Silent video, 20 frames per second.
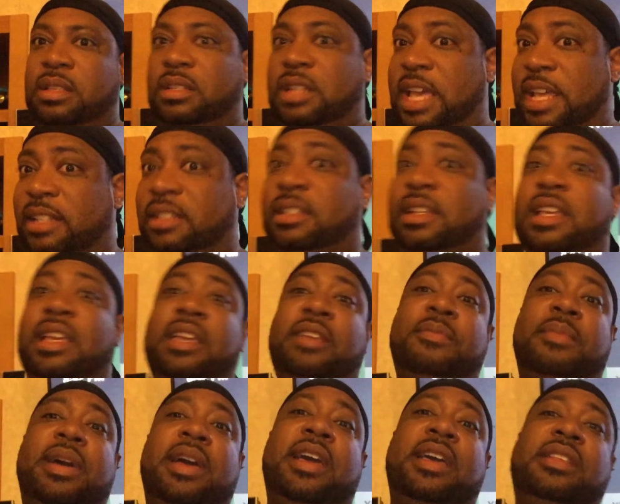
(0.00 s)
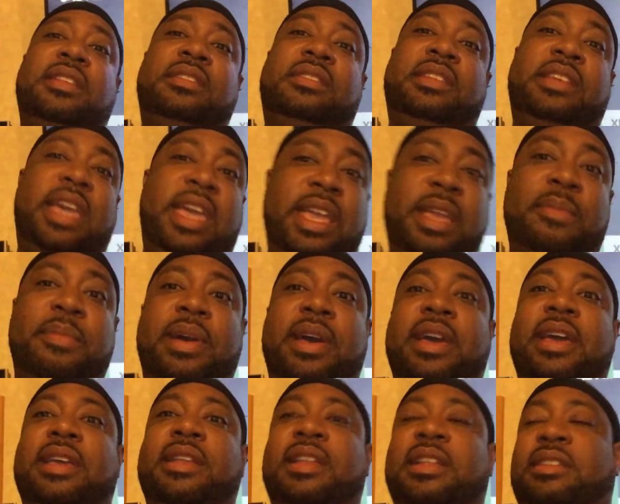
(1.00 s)
It's not a slave, man. It's a game,
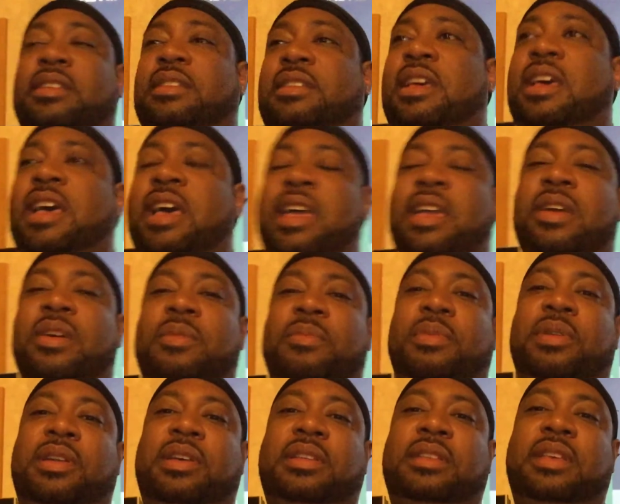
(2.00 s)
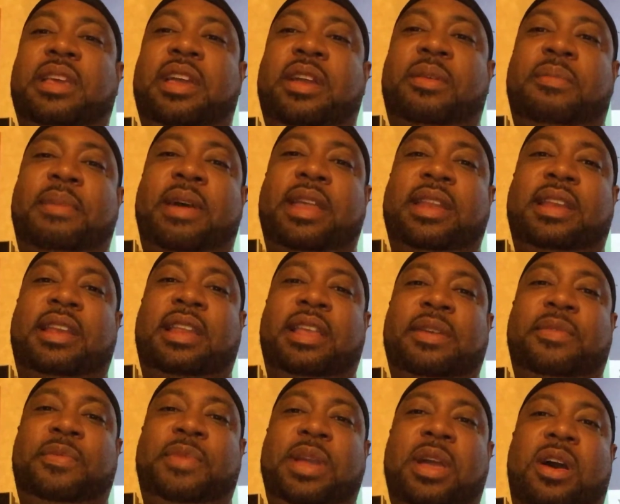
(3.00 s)
man. That's just how I am, bro. Everybody,
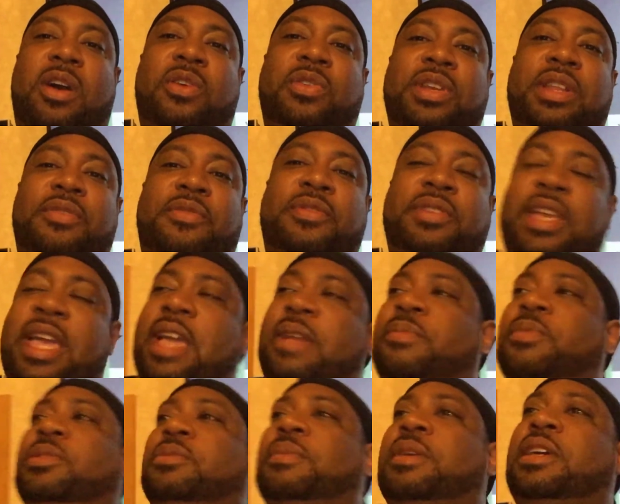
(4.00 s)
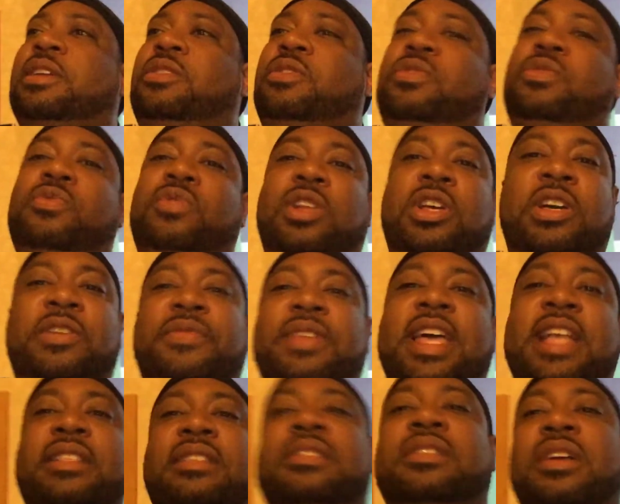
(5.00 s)
like, we all different gamers, man. You love
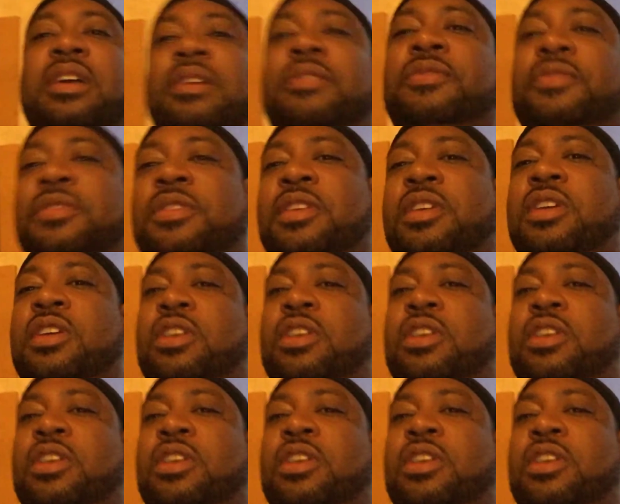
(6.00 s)
that stuff.